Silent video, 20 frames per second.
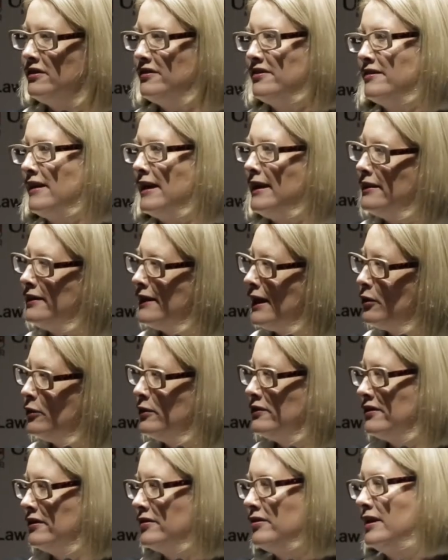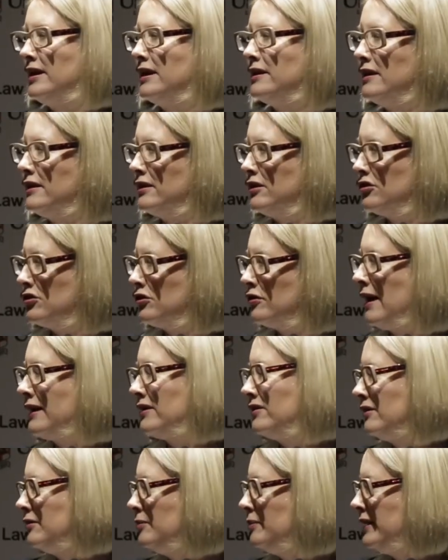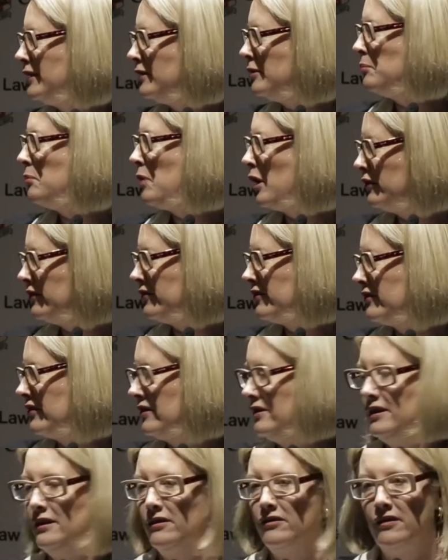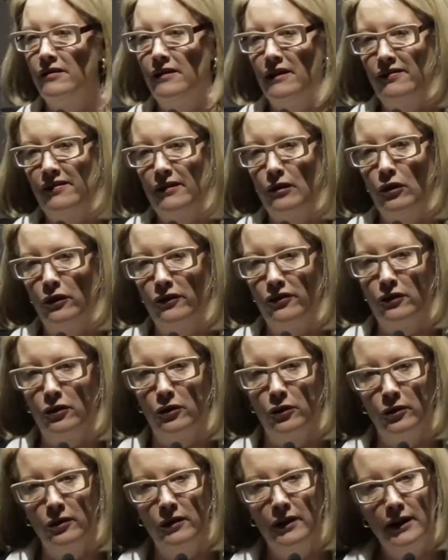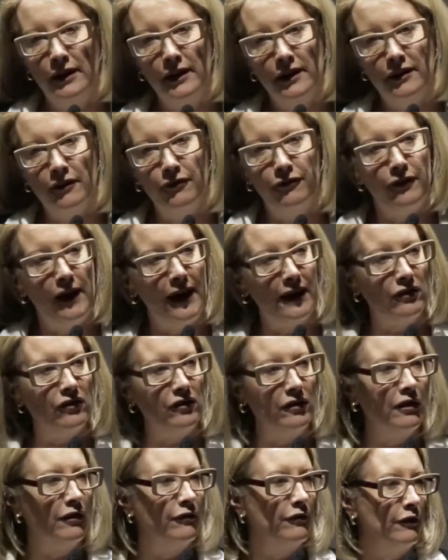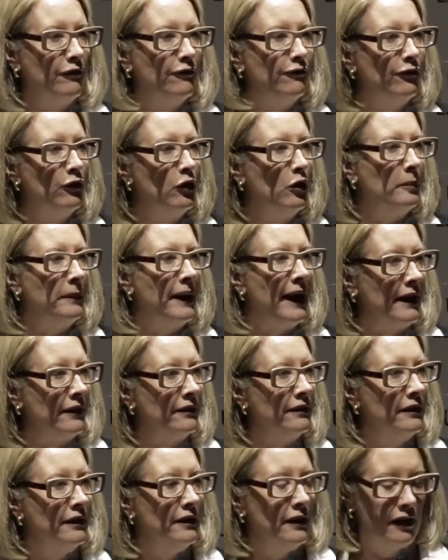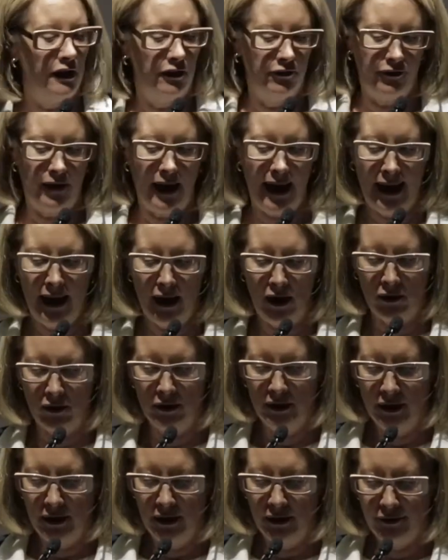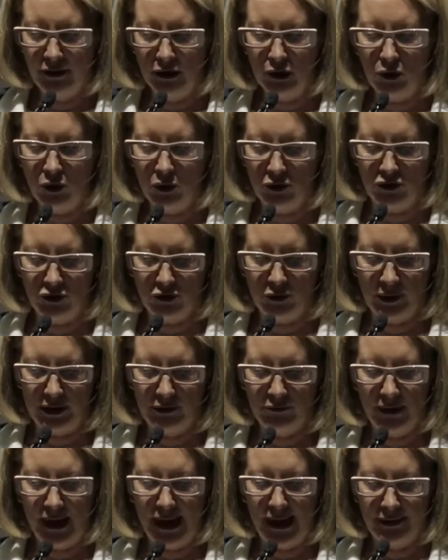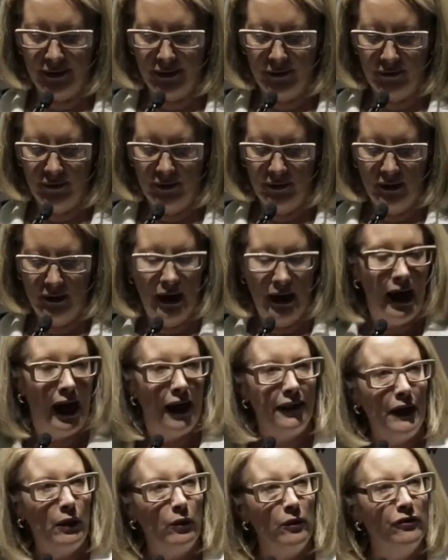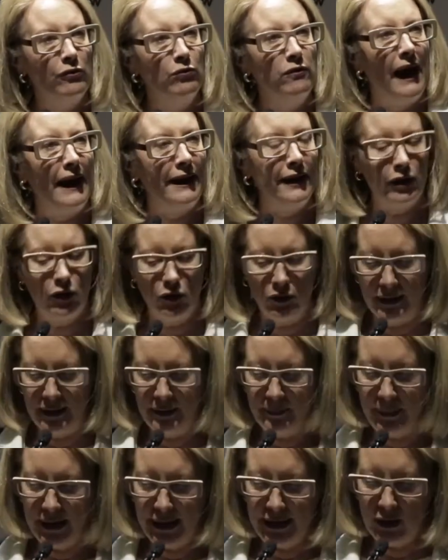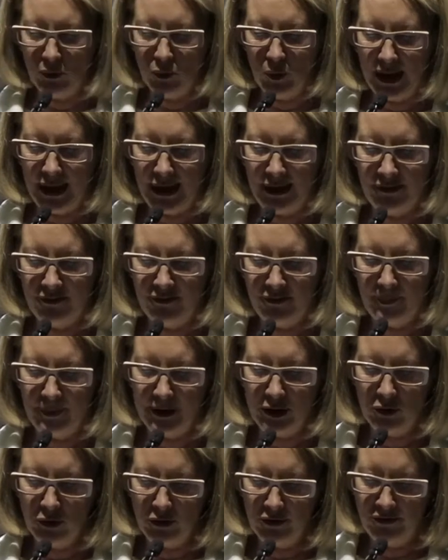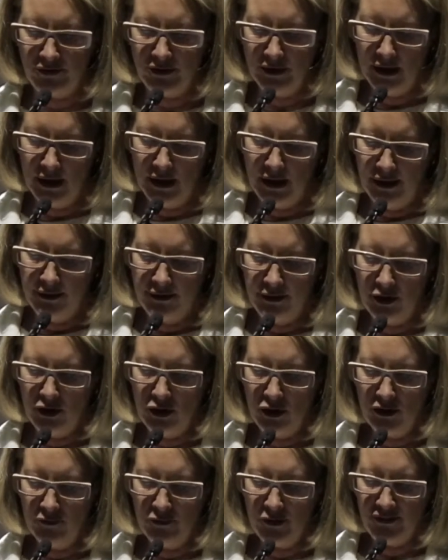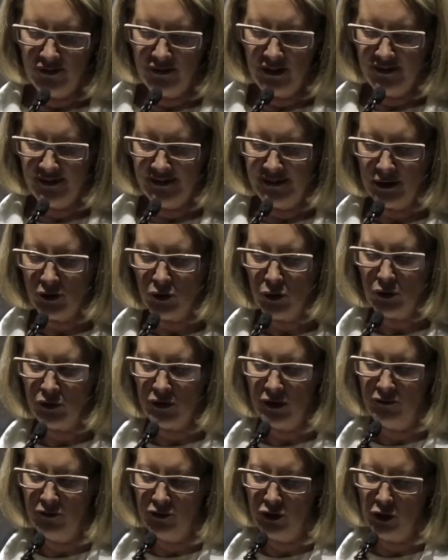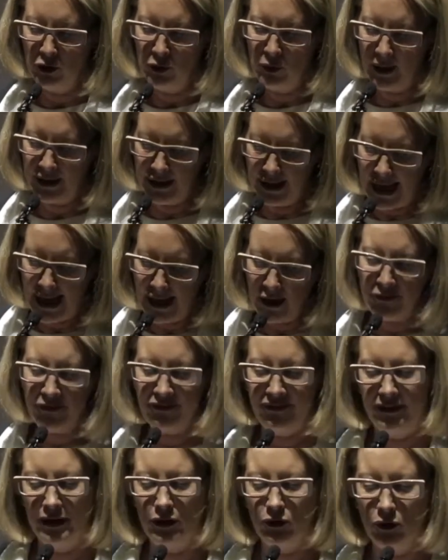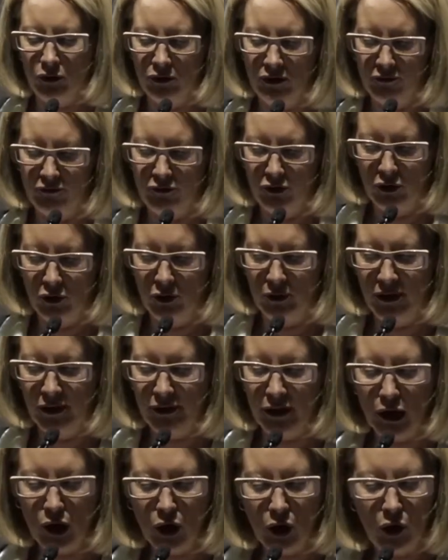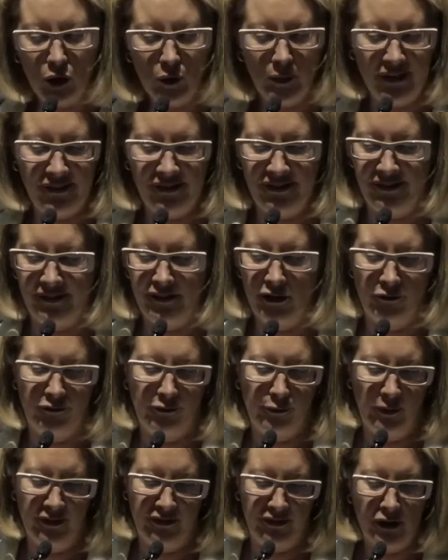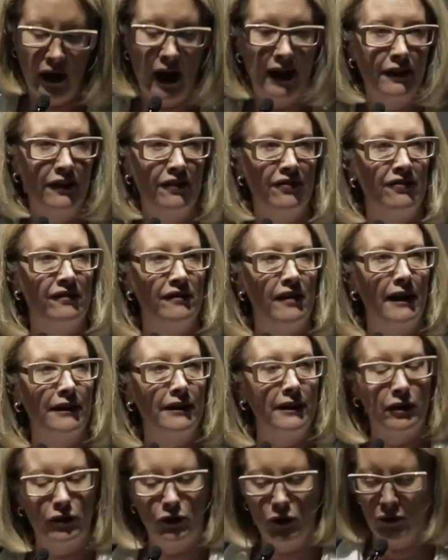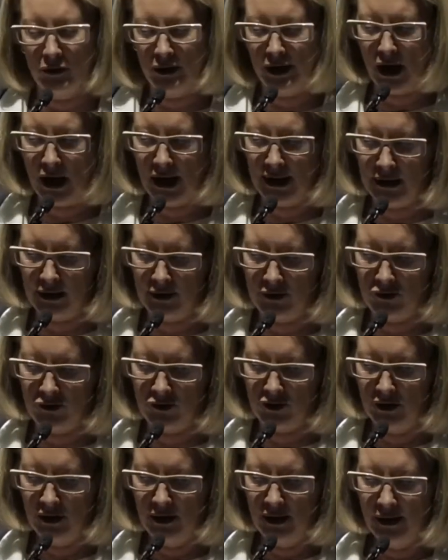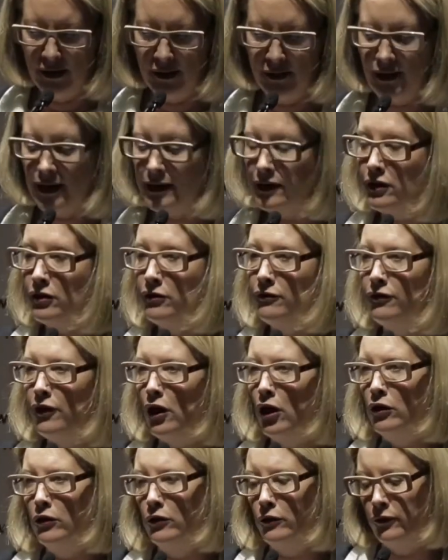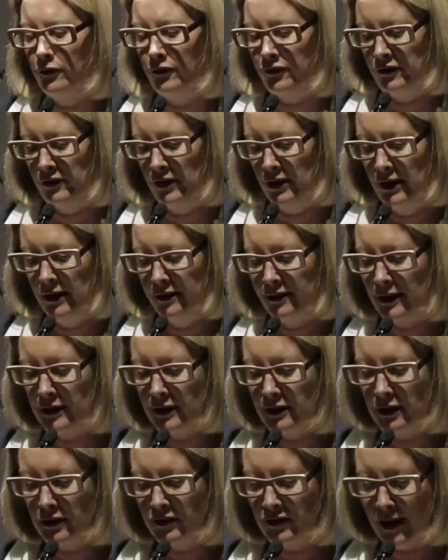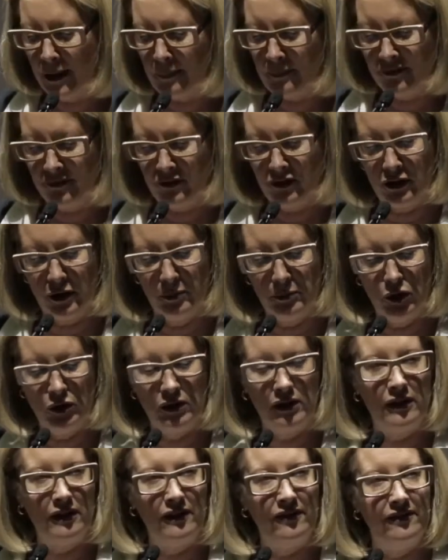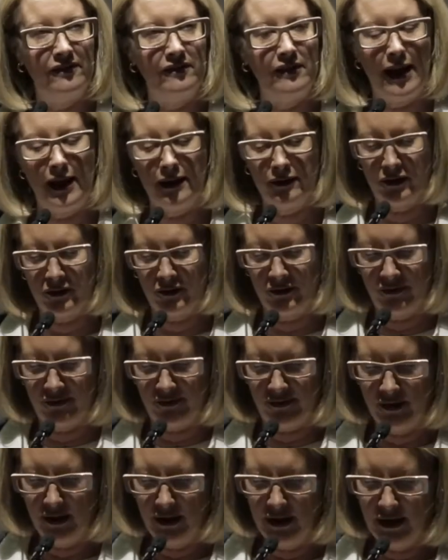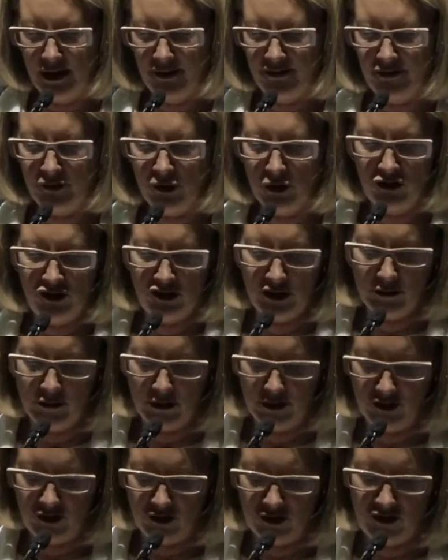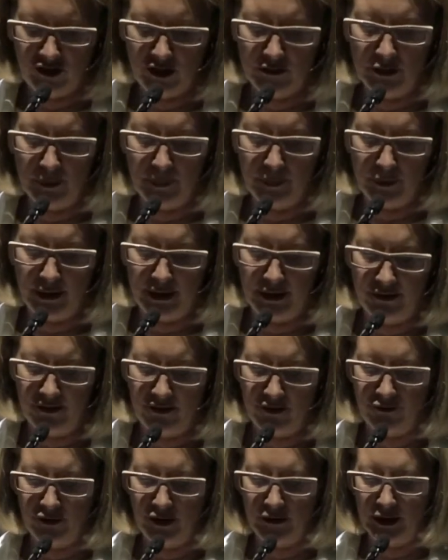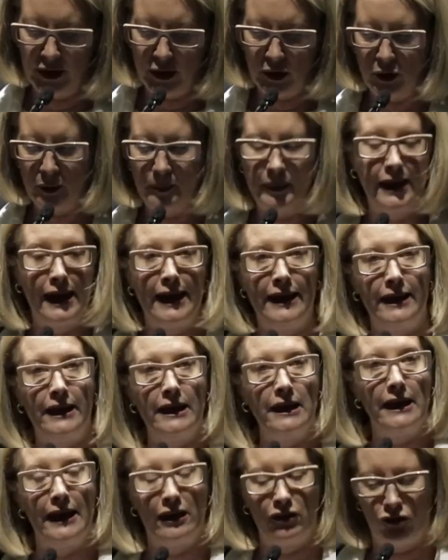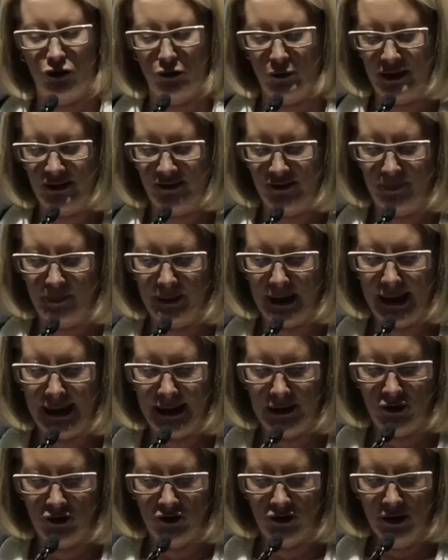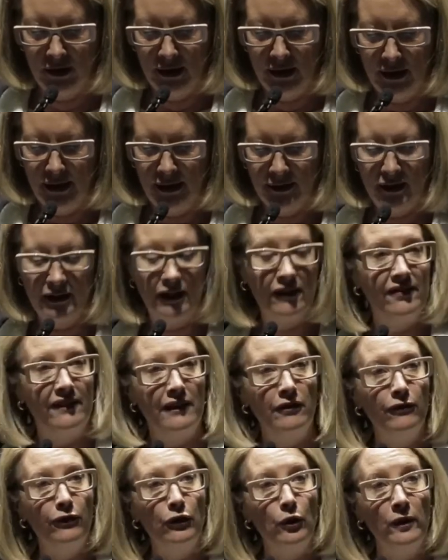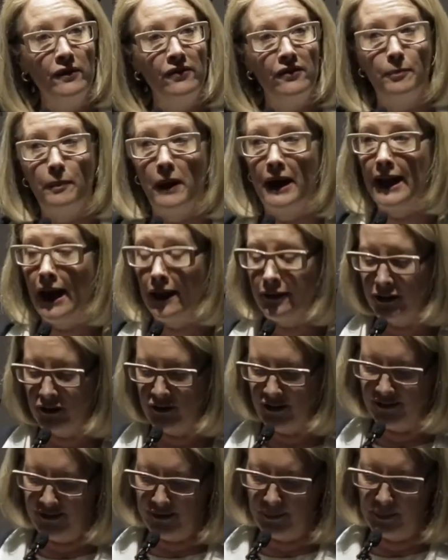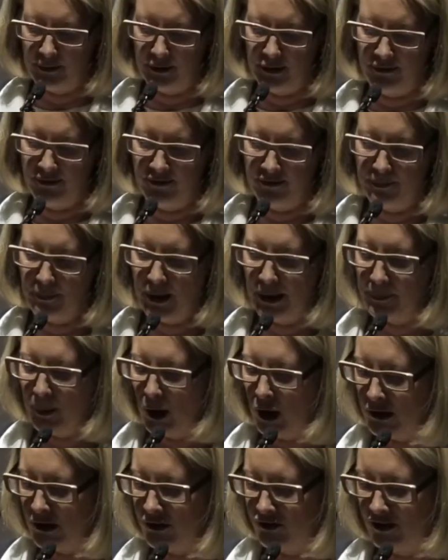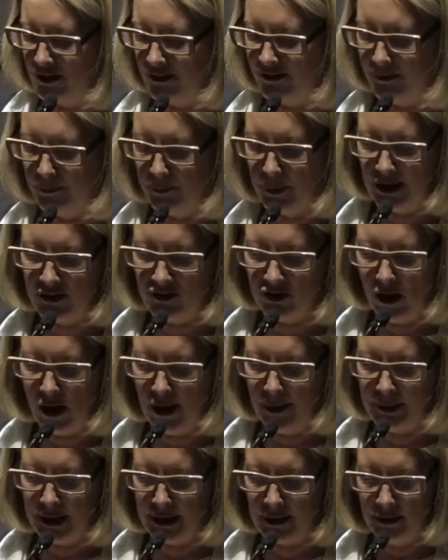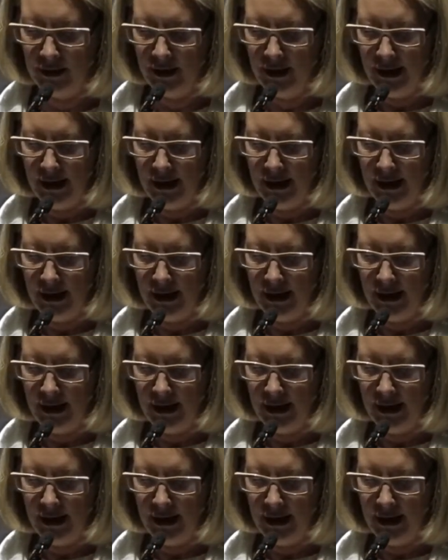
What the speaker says: to say that was the thing that attracted me the most to this law school, the fact of the format of how the law degree ran. And that was radical in many ways because the university signalled the view, and Hal signalled the view, that the law itself was neither static nor an island, that it evolves, that it adapts to community standards, as Sir Gerard Brennan's very illuminating lecture explained, that it's influenced by other disciplines, by politics and by timing,